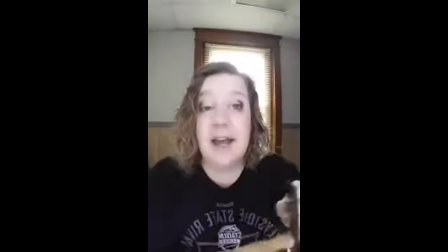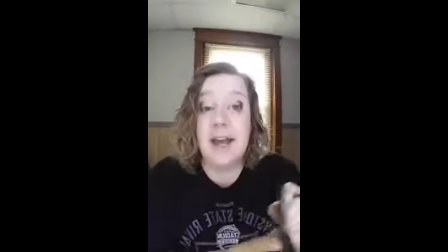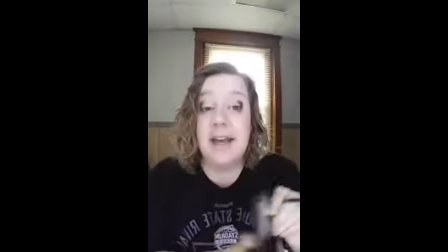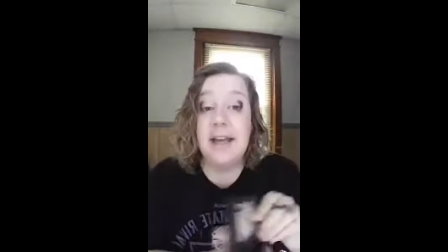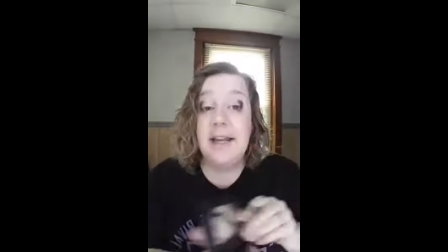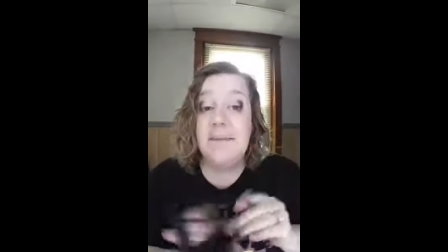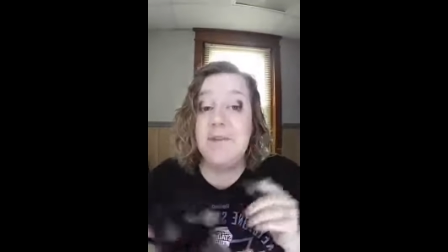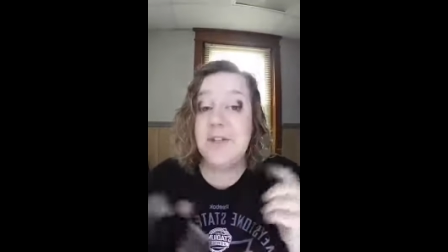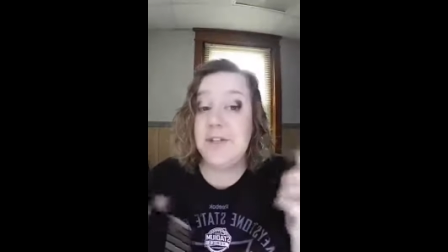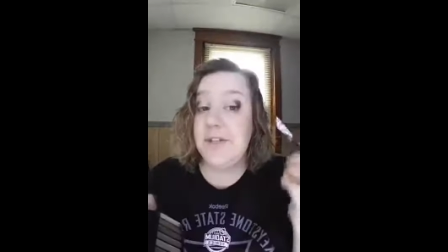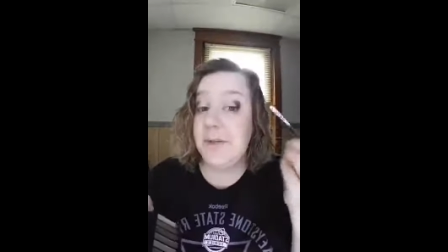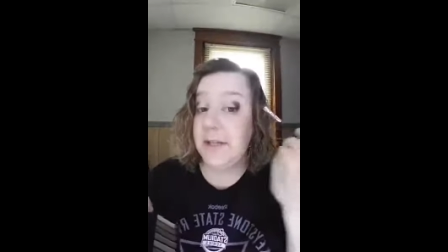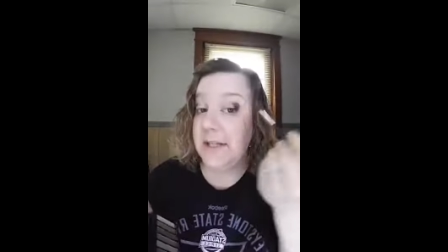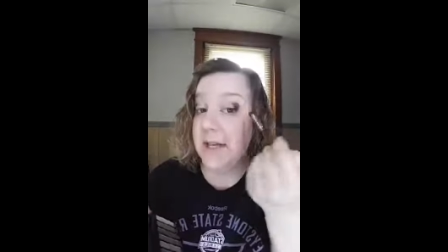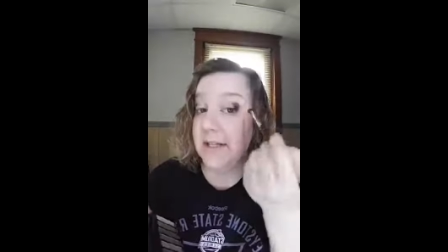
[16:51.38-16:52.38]
And again, I'm just
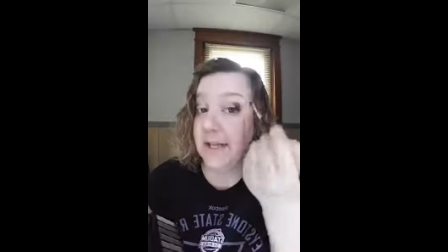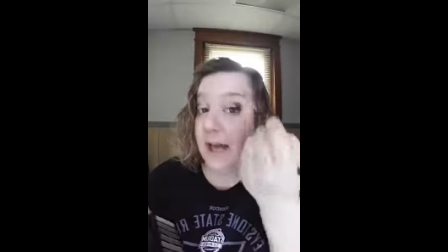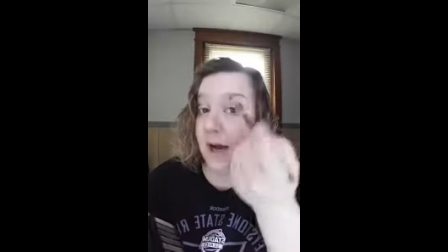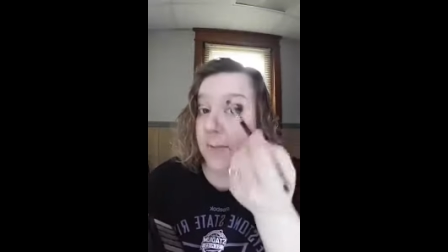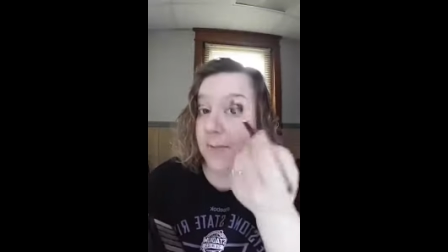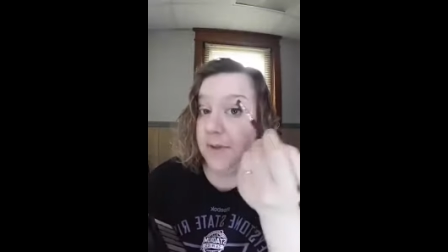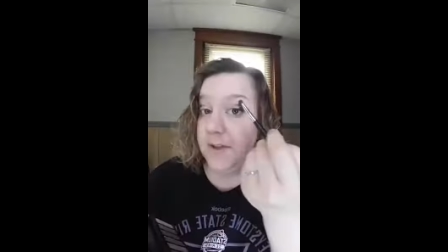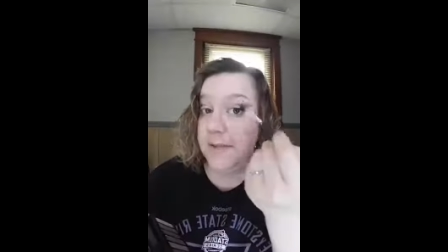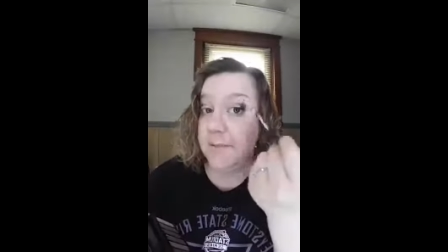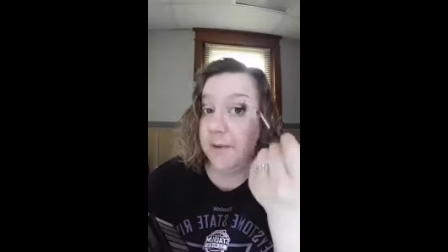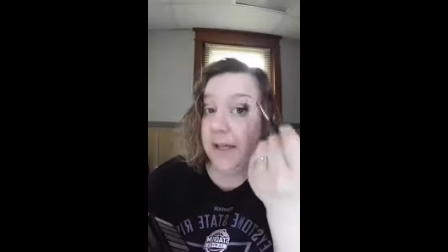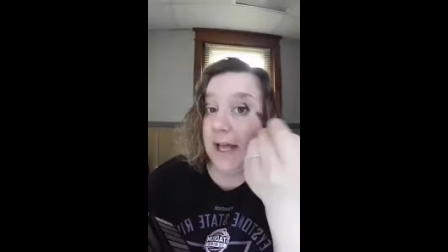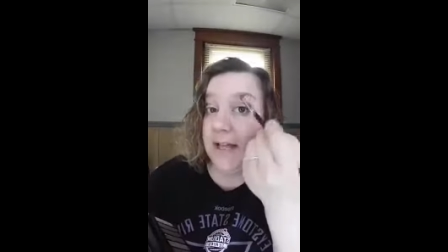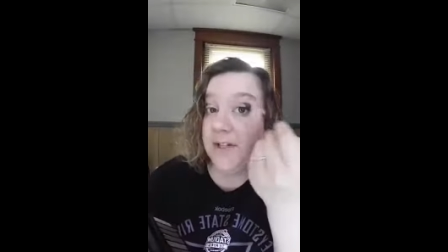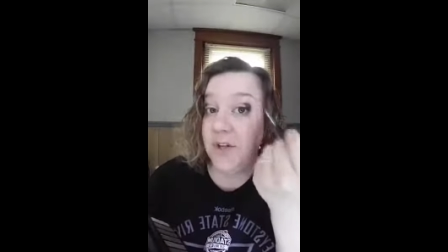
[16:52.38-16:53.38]
doing that to help this
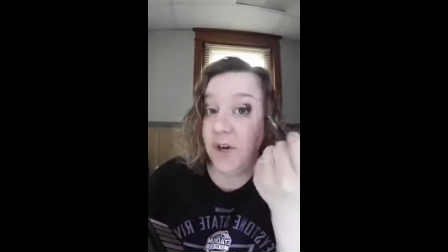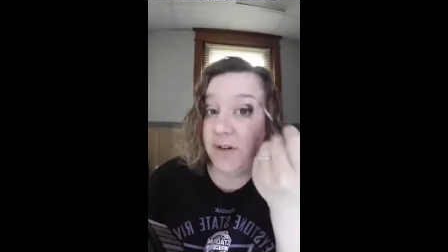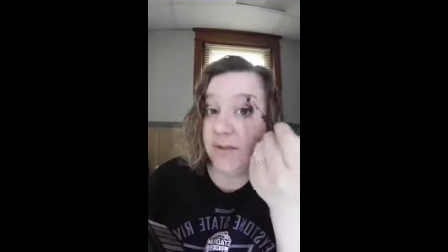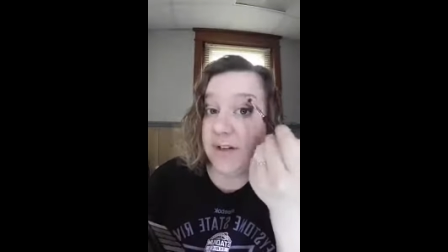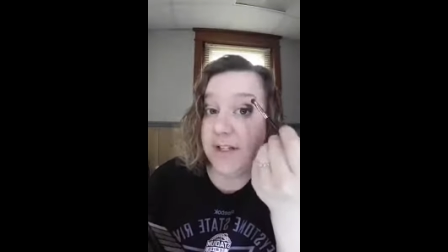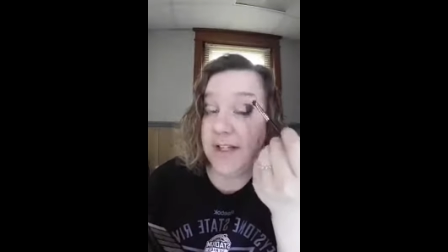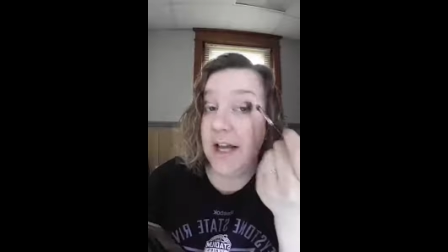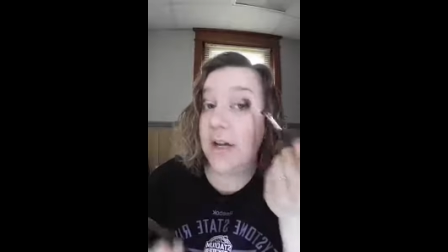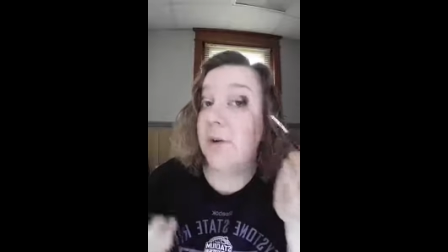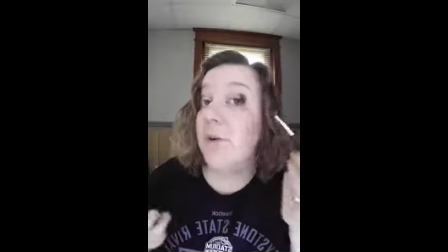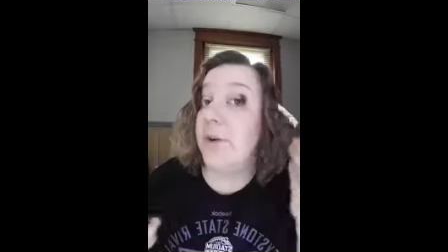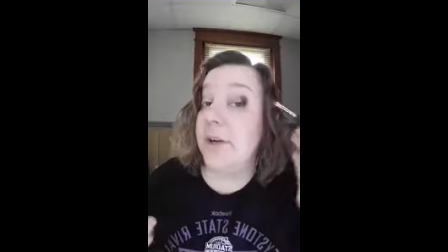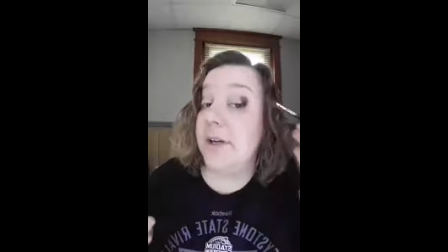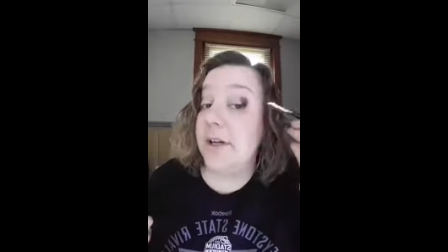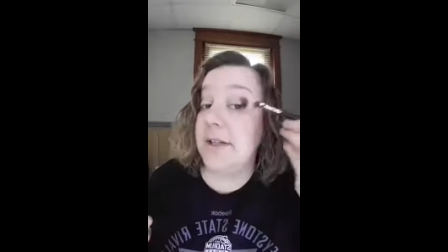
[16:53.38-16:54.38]
blend over into that corner,